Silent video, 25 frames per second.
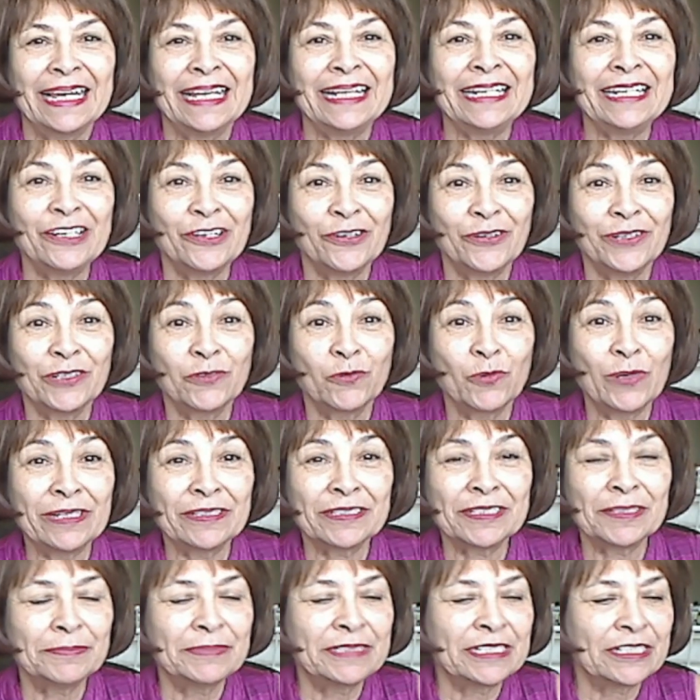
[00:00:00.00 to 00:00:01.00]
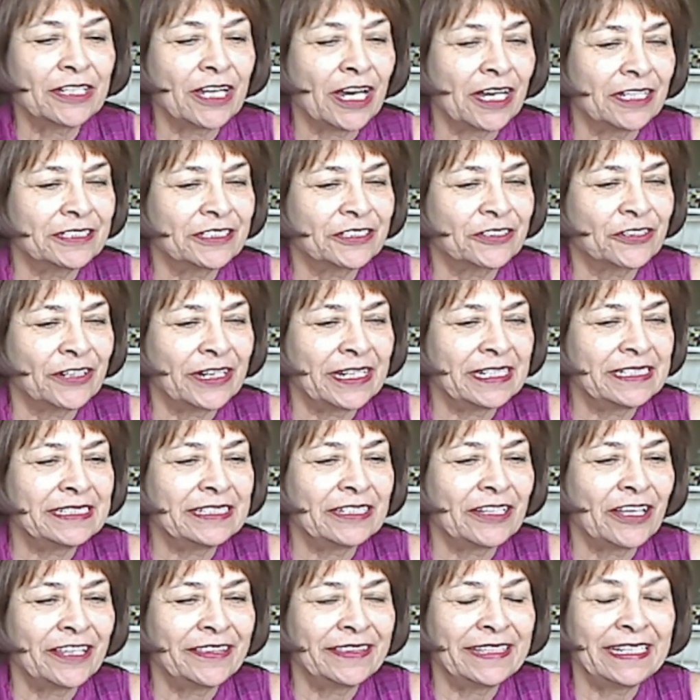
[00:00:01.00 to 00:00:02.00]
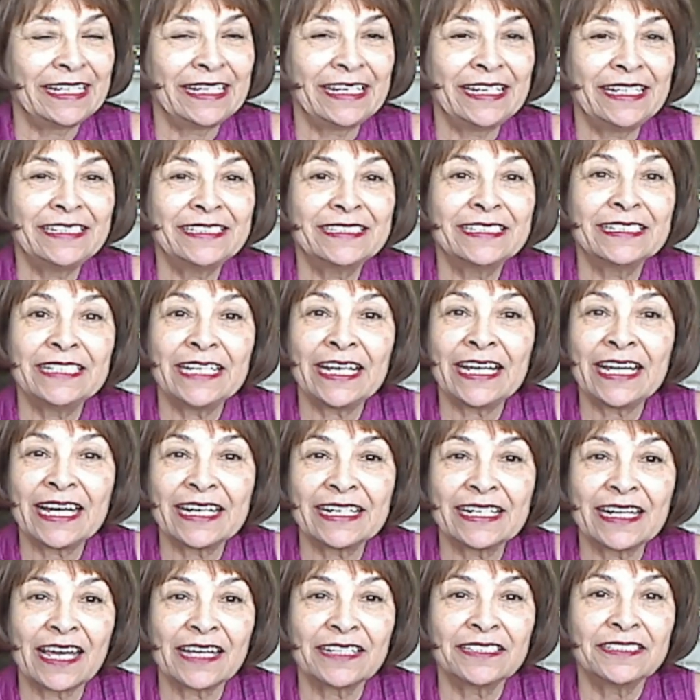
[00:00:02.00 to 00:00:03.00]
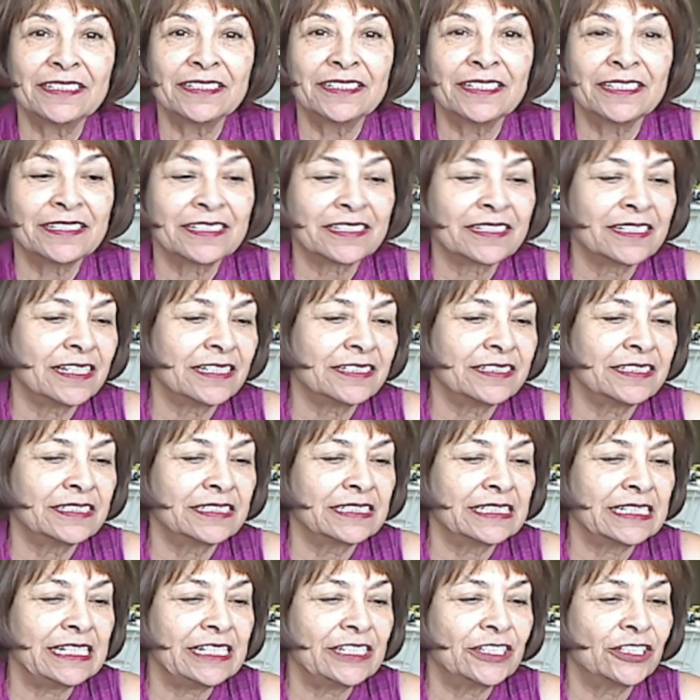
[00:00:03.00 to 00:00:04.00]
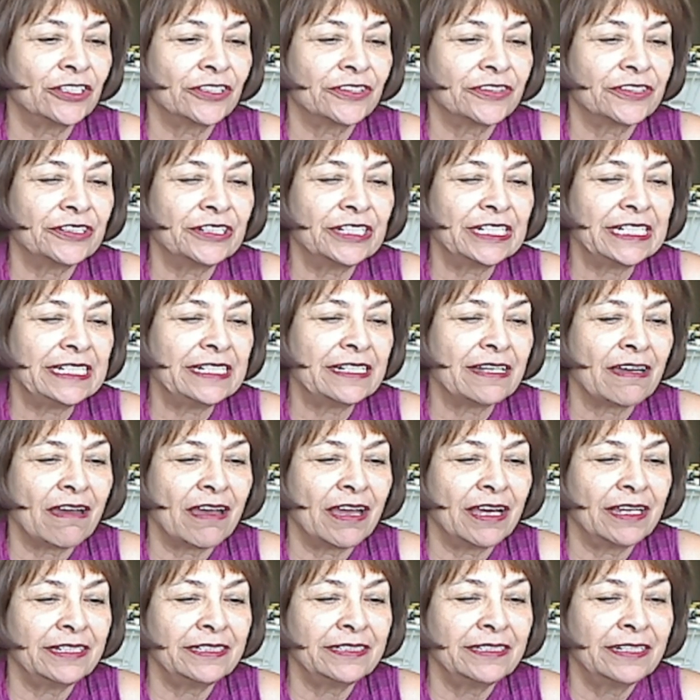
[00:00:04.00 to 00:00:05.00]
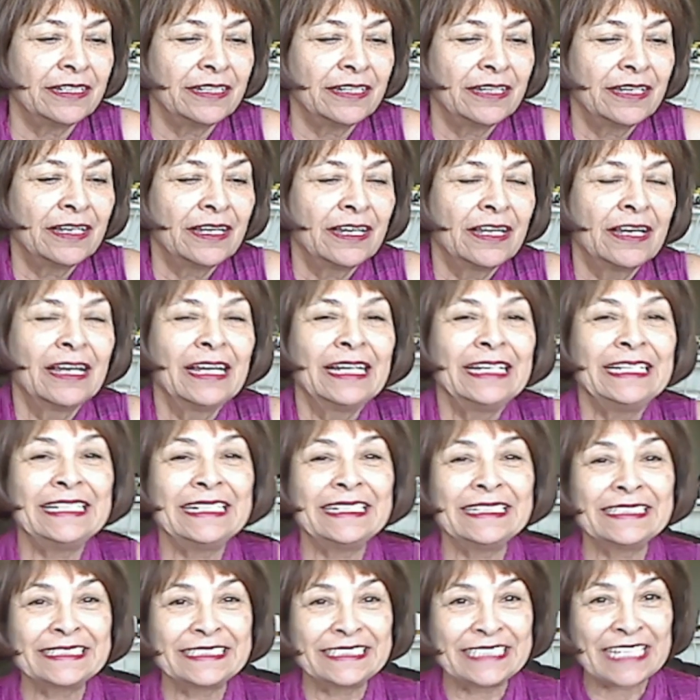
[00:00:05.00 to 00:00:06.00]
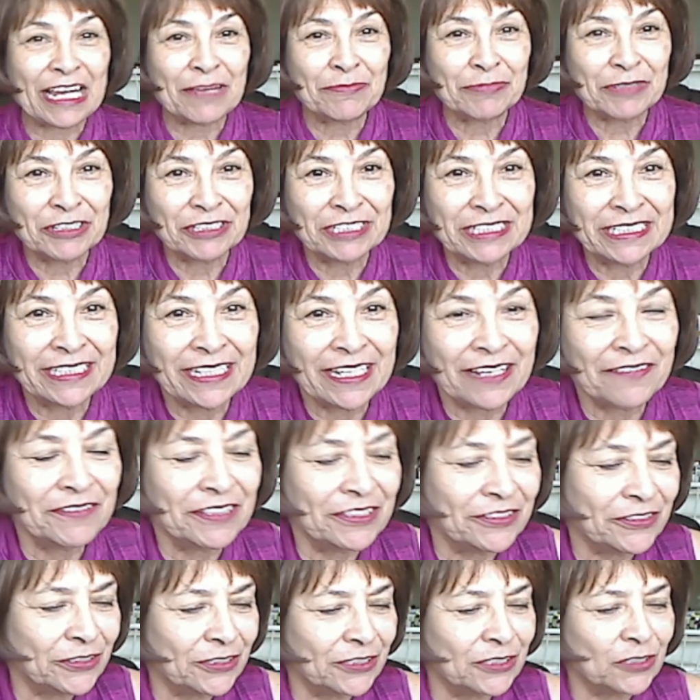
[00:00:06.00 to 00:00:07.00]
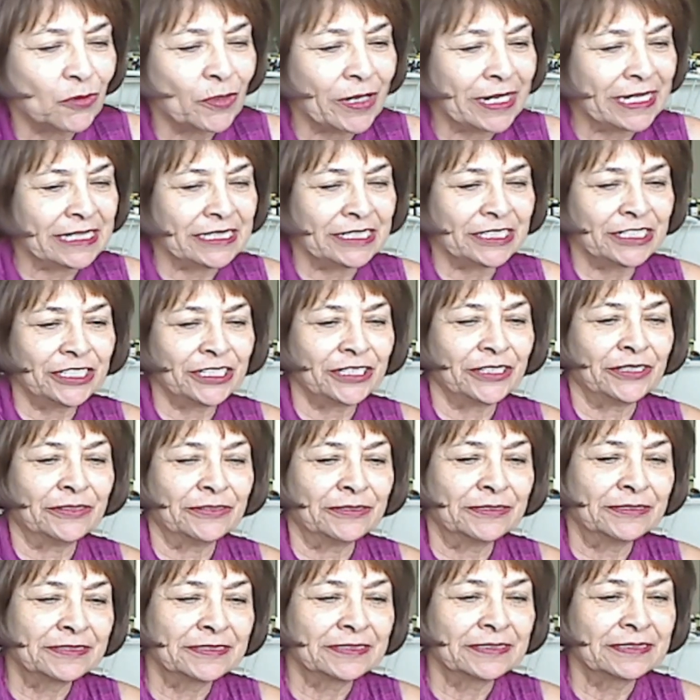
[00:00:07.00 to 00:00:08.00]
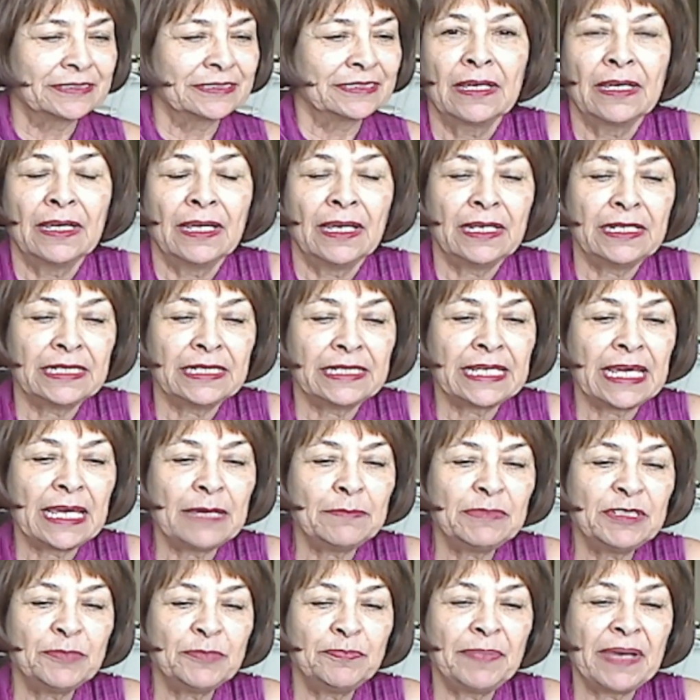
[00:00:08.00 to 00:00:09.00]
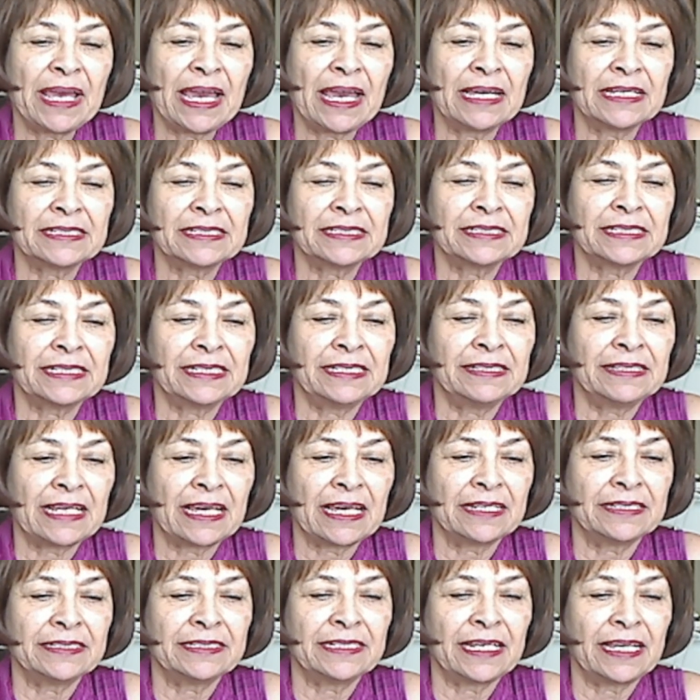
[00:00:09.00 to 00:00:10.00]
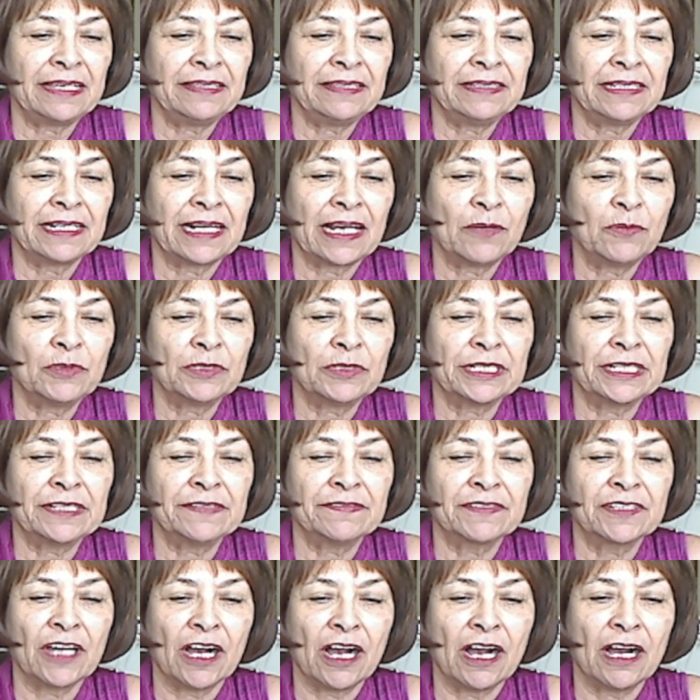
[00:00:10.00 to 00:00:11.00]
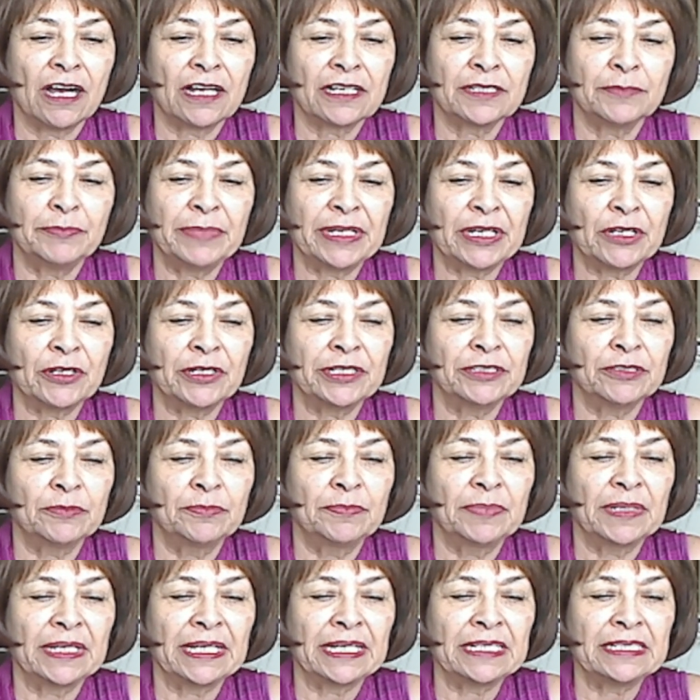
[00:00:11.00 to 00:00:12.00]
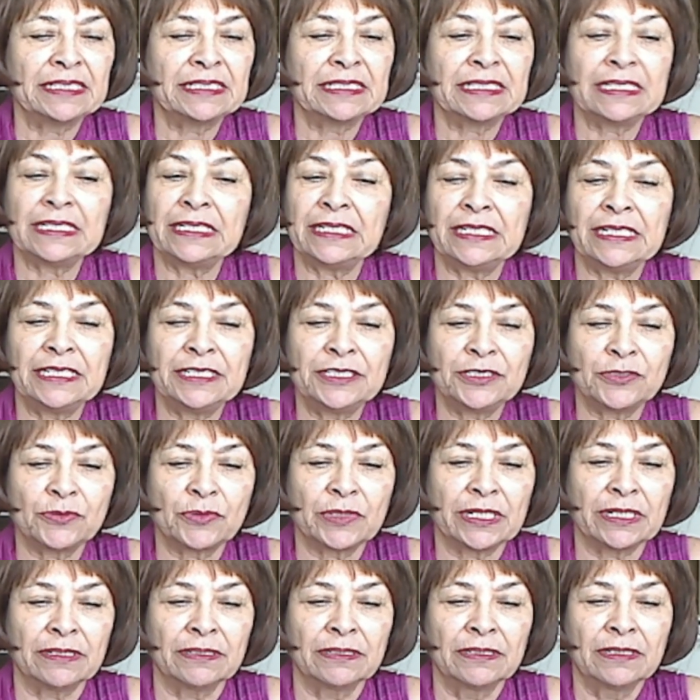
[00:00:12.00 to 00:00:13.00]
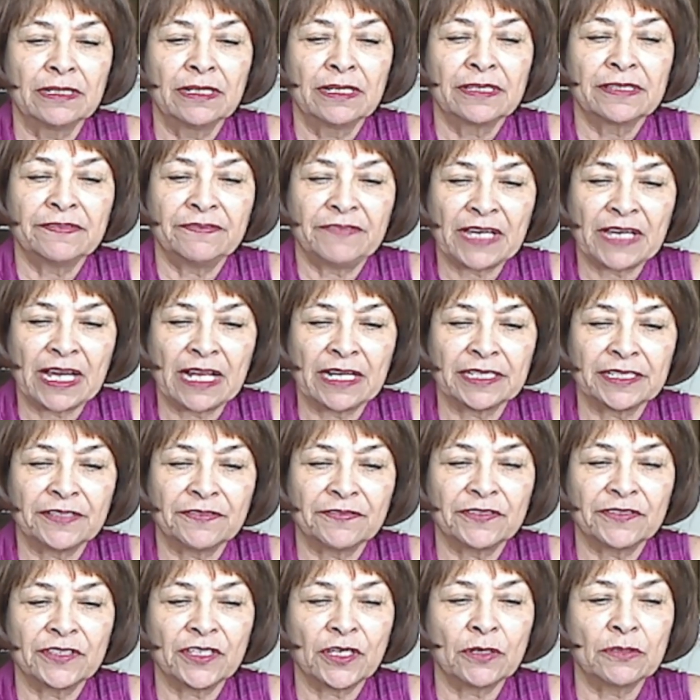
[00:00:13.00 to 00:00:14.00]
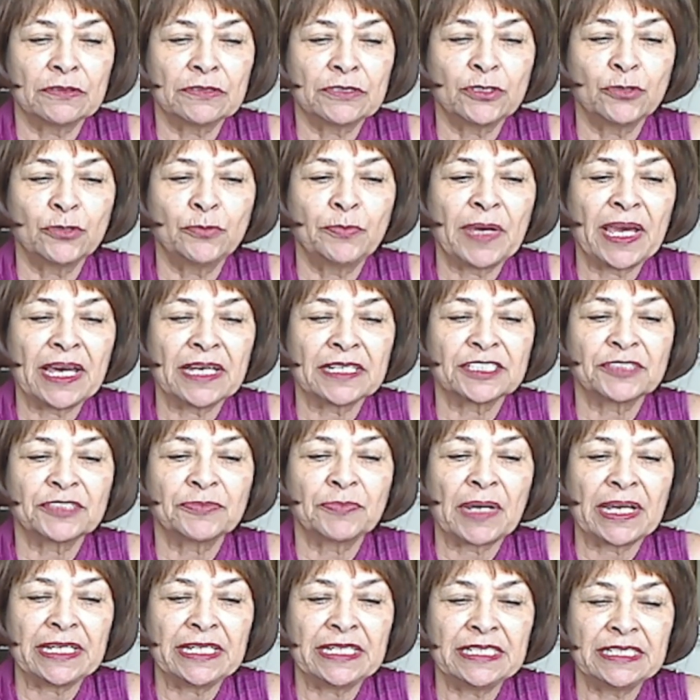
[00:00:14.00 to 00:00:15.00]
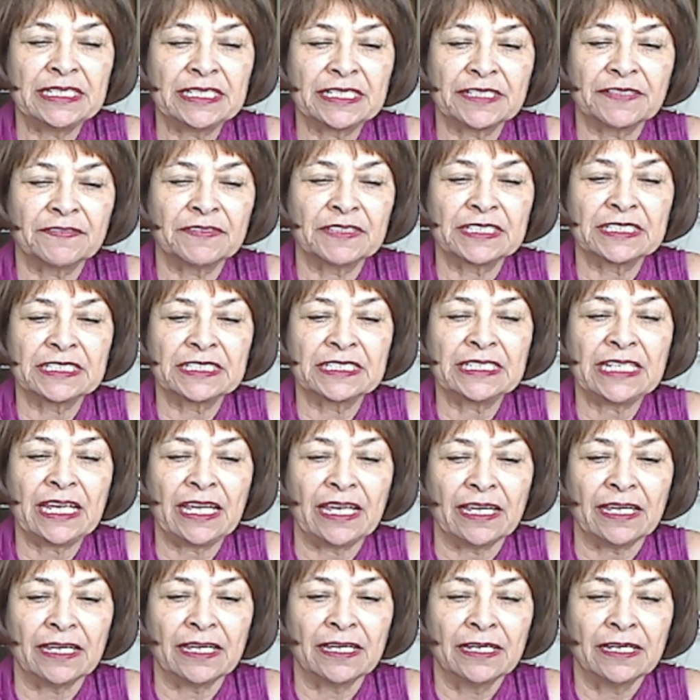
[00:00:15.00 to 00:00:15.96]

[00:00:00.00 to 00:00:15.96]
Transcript: Hello and welcome to God's Grace on Thee. Today I'd like to discuss Ezekiel 39, chapters 11 through 22. And it came to pass in that day that I will give Gog a burial place in Israel, the valley of those who pass by east of the sea.